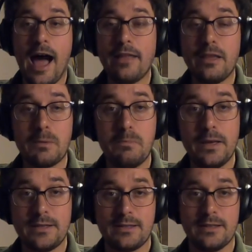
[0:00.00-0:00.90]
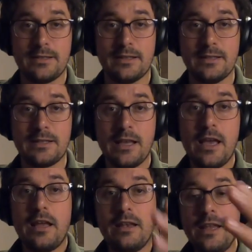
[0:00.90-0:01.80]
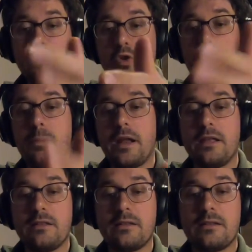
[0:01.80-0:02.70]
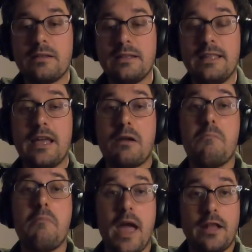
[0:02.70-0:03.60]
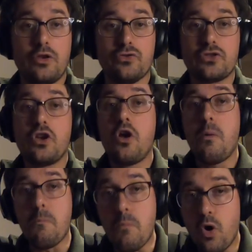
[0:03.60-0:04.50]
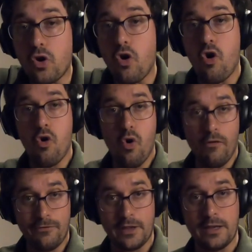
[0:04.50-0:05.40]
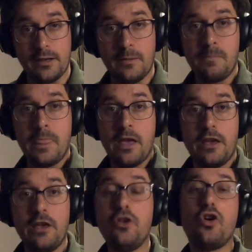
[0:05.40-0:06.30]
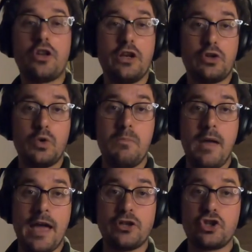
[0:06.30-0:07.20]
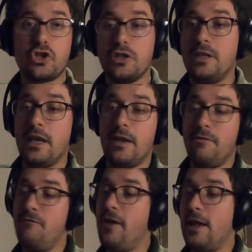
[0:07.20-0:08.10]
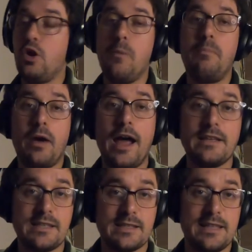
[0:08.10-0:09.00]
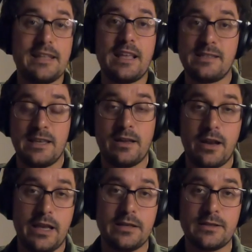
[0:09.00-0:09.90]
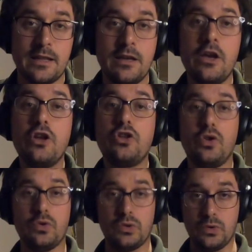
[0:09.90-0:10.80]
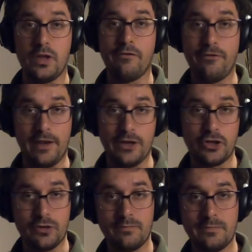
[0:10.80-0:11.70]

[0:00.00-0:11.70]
other businesses need to print their menus more often in order to match the value of prices that has increased due to the inflation.